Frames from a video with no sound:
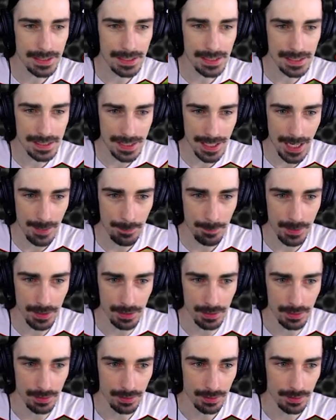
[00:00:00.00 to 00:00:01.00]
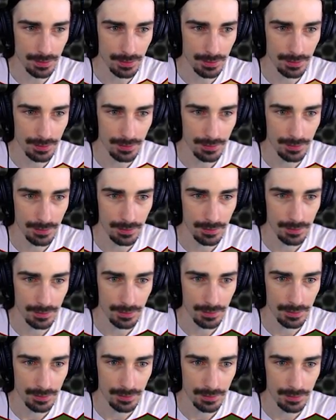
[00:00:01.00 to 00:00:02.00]
does this happen?
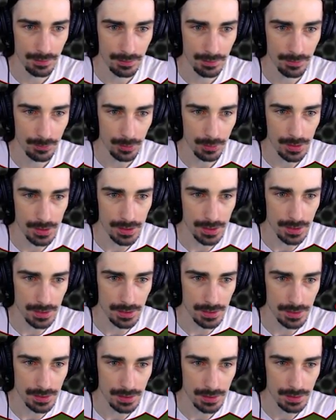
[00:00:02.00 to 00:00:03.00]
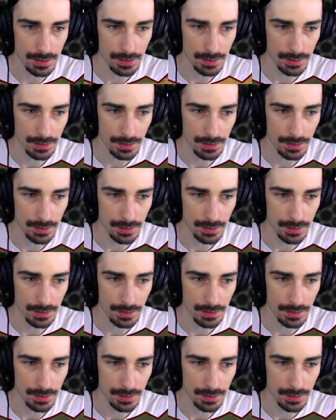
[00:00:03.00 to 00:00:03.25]
What is this?